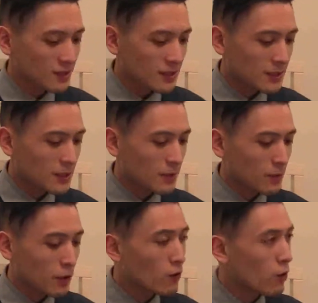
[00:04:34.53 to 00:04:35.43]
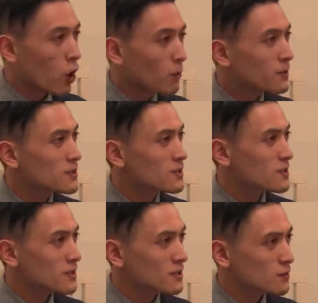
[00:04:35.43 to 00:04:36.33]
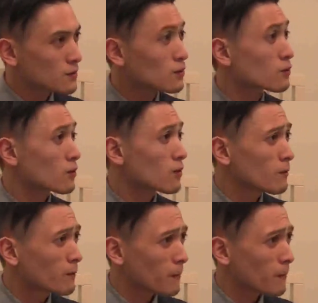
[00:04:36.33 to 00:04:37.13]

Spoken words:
competency to do the role.